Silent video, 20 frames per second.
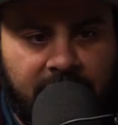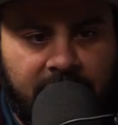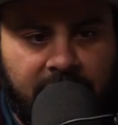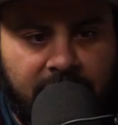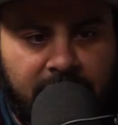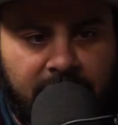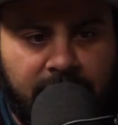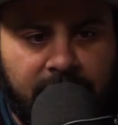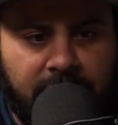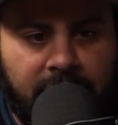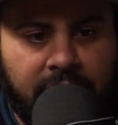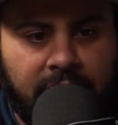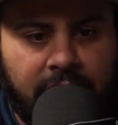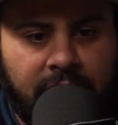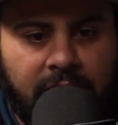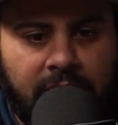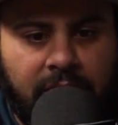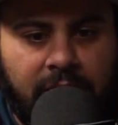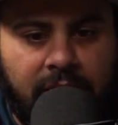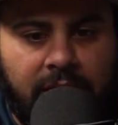and
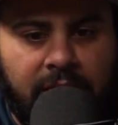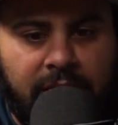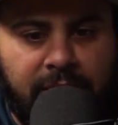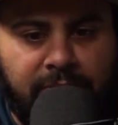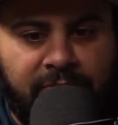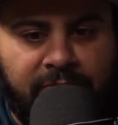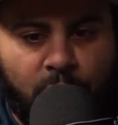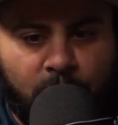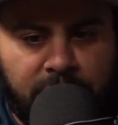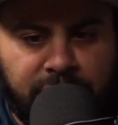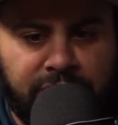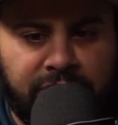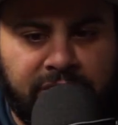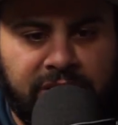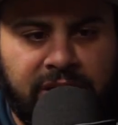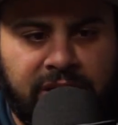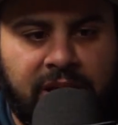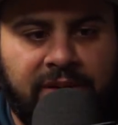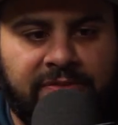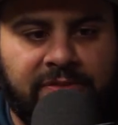I'm fortunate
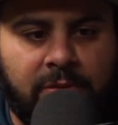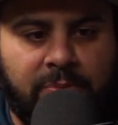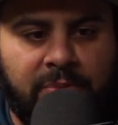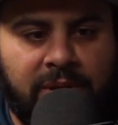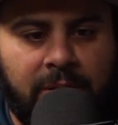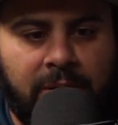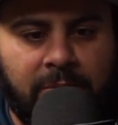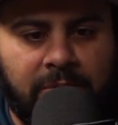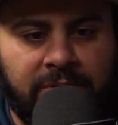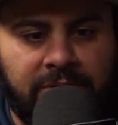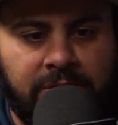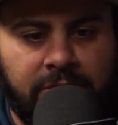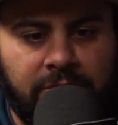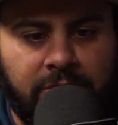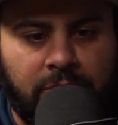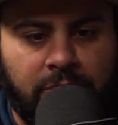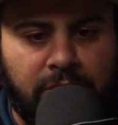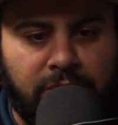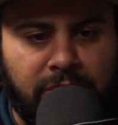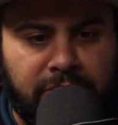enough to be able
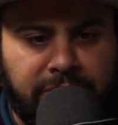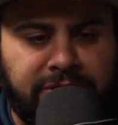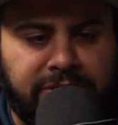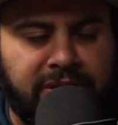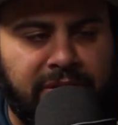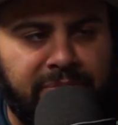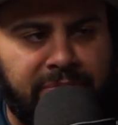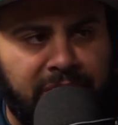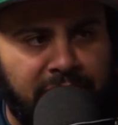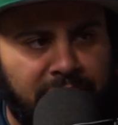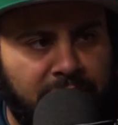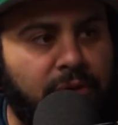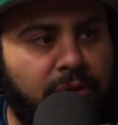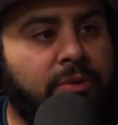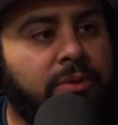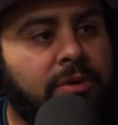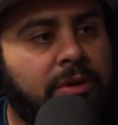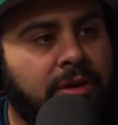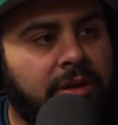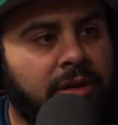to learn something new.
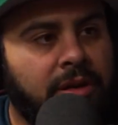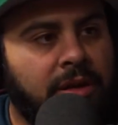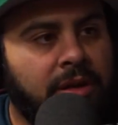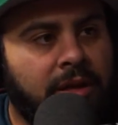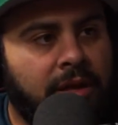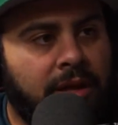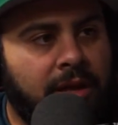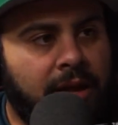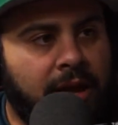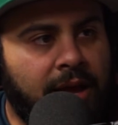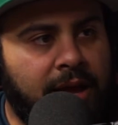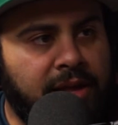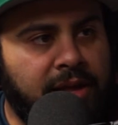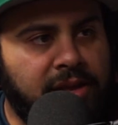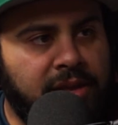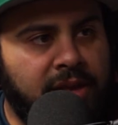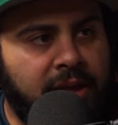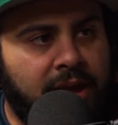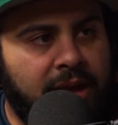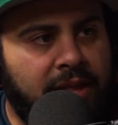
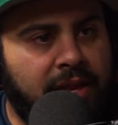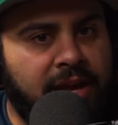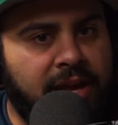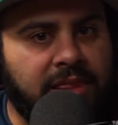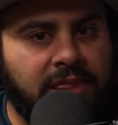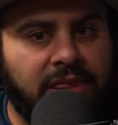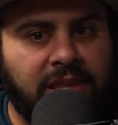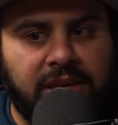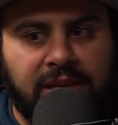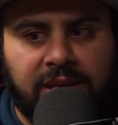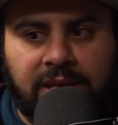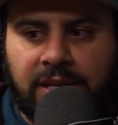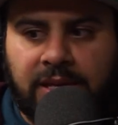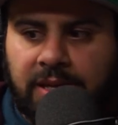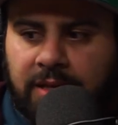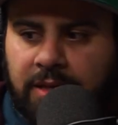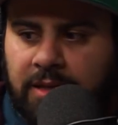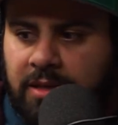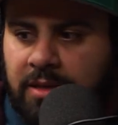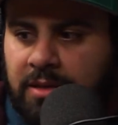And I think
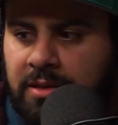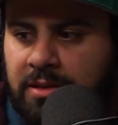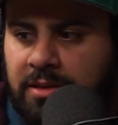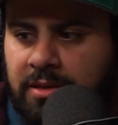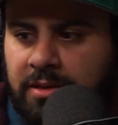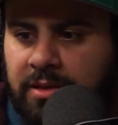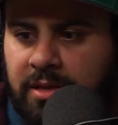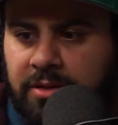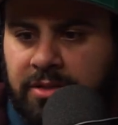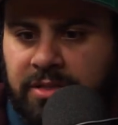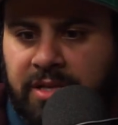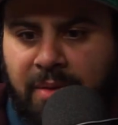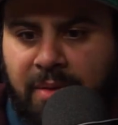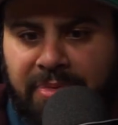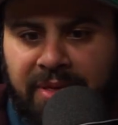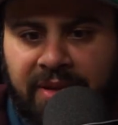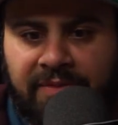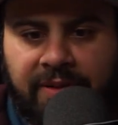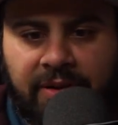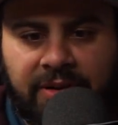there's
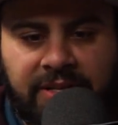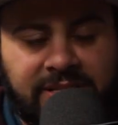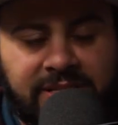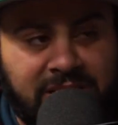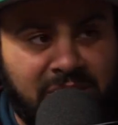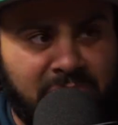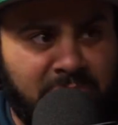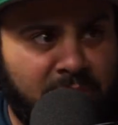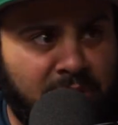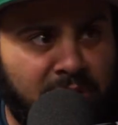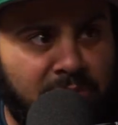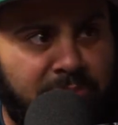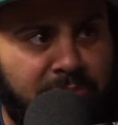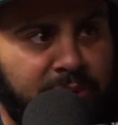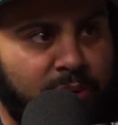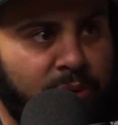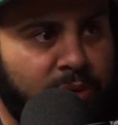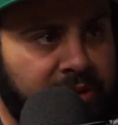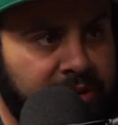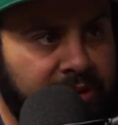something very simple and
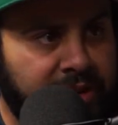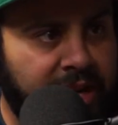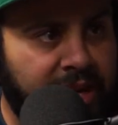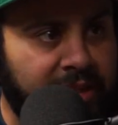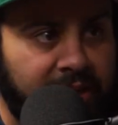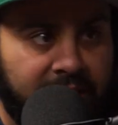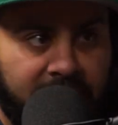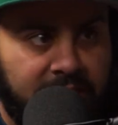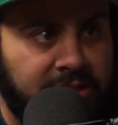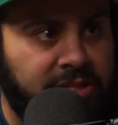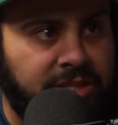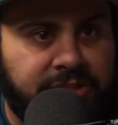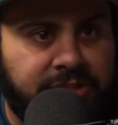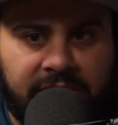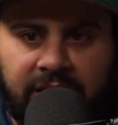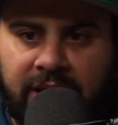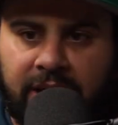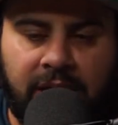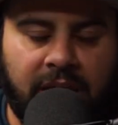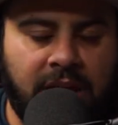pure to that. Like I just
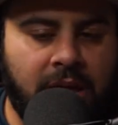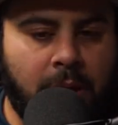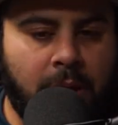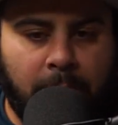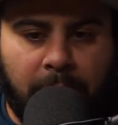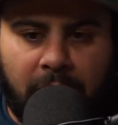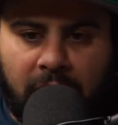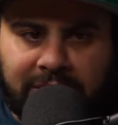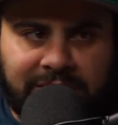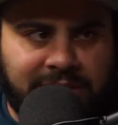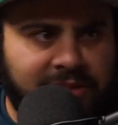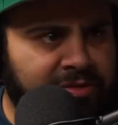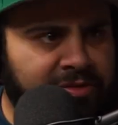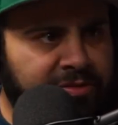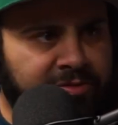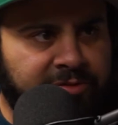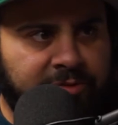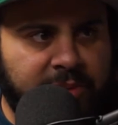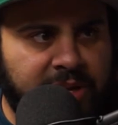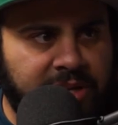said, positive
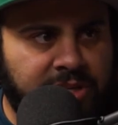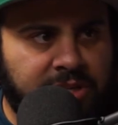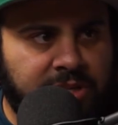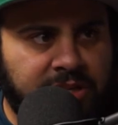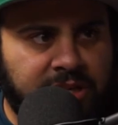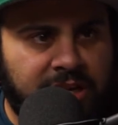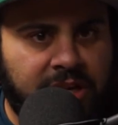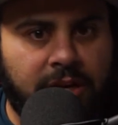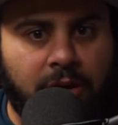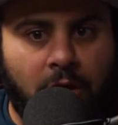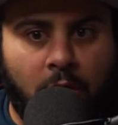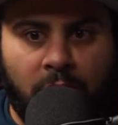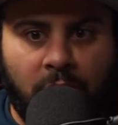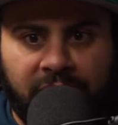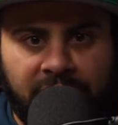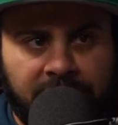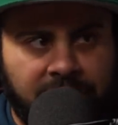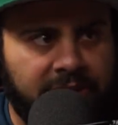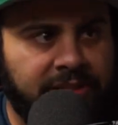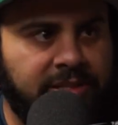information in
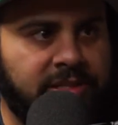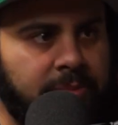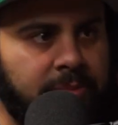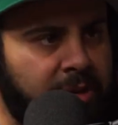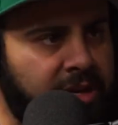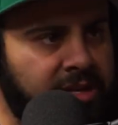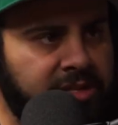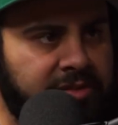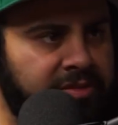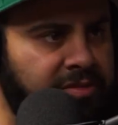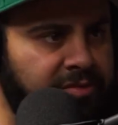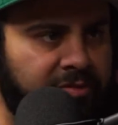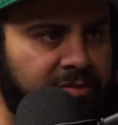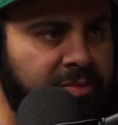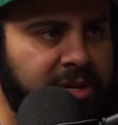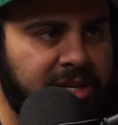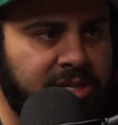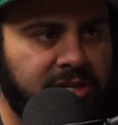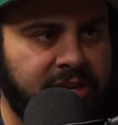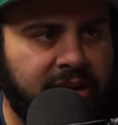hopefully leads to positive
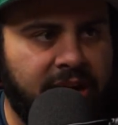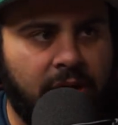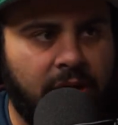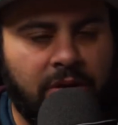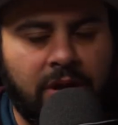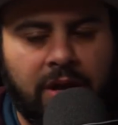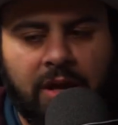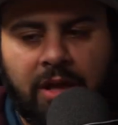information out,